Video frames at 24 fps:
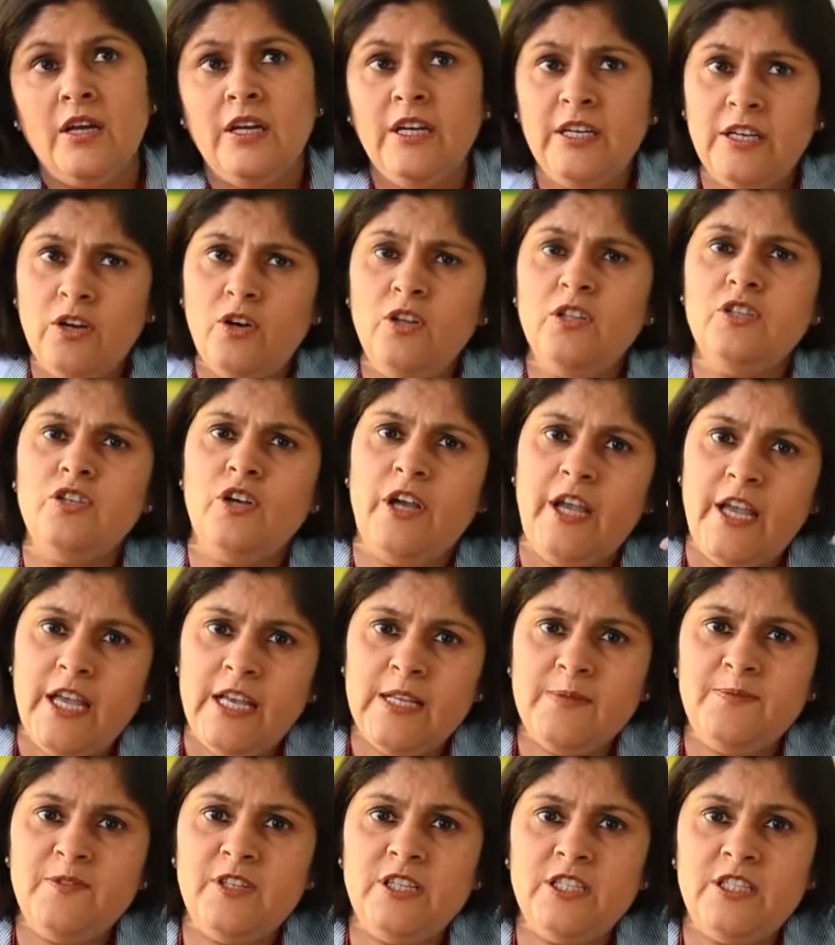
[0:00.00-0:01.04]
It also
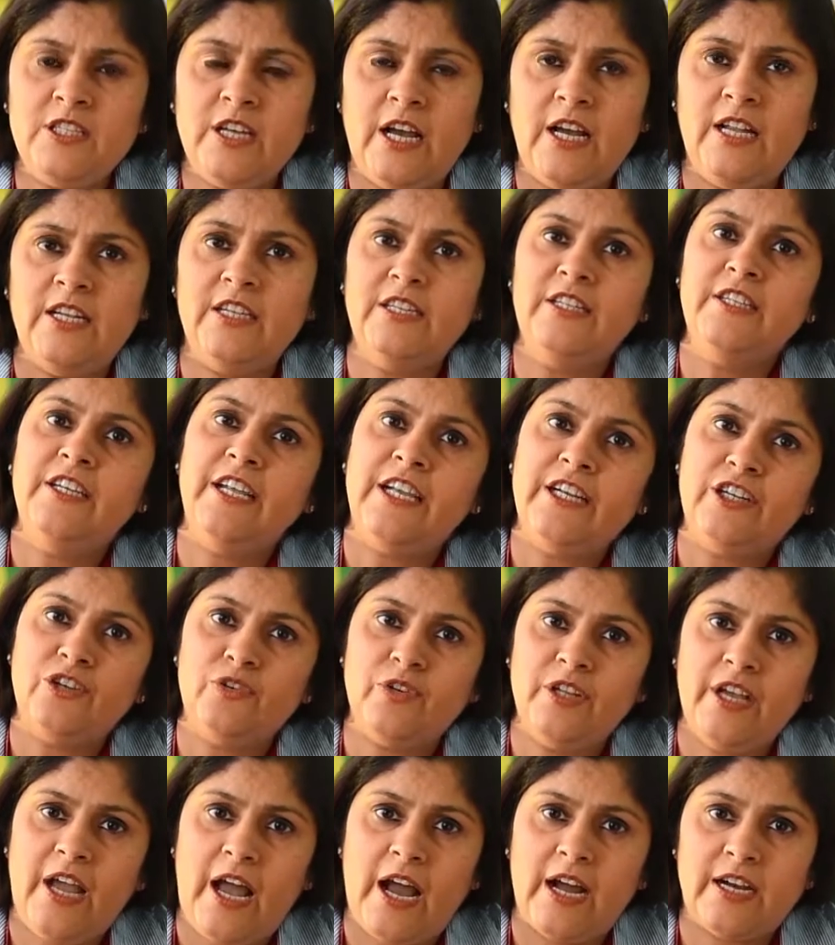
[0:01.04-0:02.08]
helps the child in
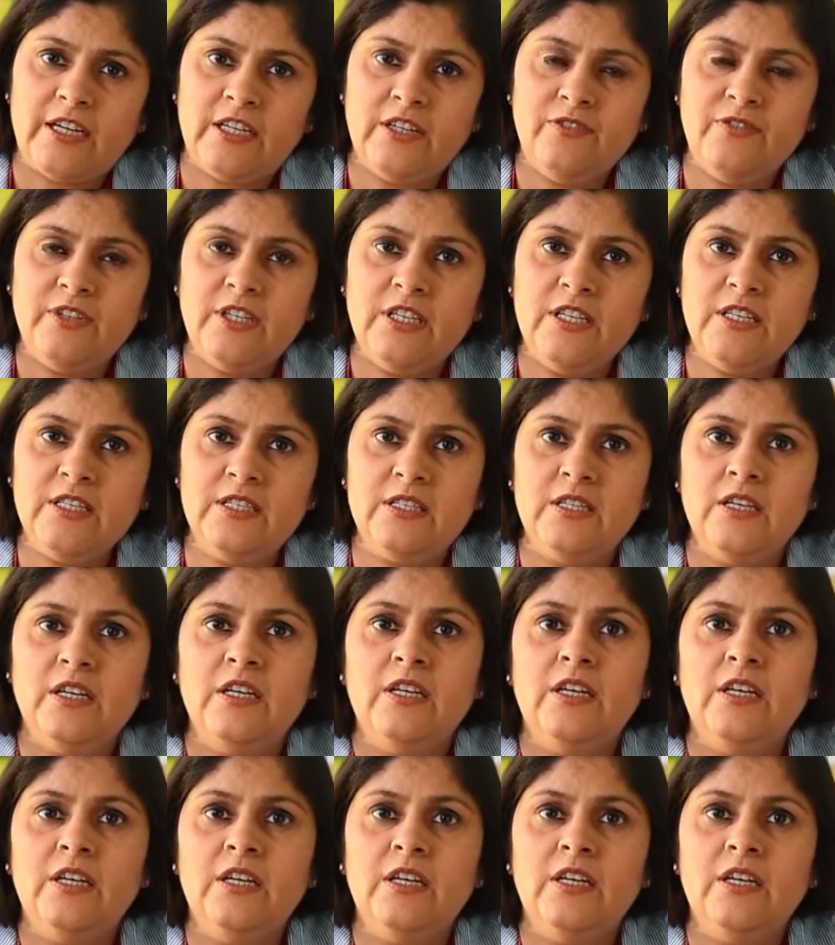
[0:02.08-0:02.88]
day-to-day activities.